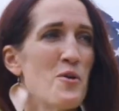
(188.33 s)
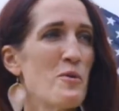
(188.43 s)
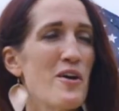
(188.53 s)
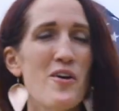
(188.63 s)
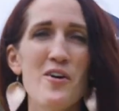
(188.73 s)

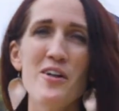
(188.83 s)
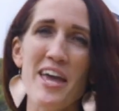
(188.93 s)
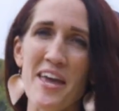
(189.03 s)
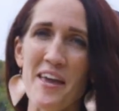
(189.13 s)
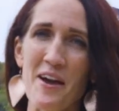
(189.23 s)
We all
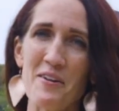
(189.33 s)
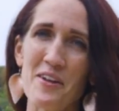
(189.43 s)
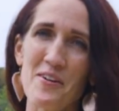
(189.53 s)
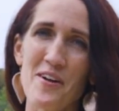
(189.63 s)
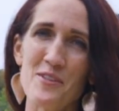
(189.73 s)
hang out
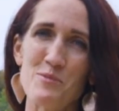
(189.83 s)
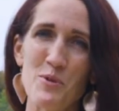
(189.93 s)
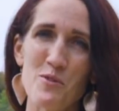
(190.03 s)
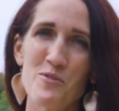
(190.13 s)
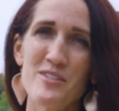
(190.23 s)
here on this
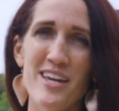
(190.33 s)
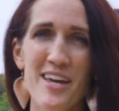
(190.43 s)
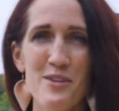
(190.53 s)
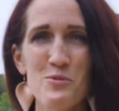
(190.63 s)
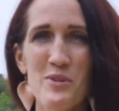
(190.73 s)
beautiful deck
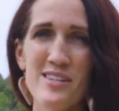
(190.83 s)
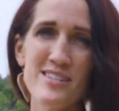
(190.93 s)
as we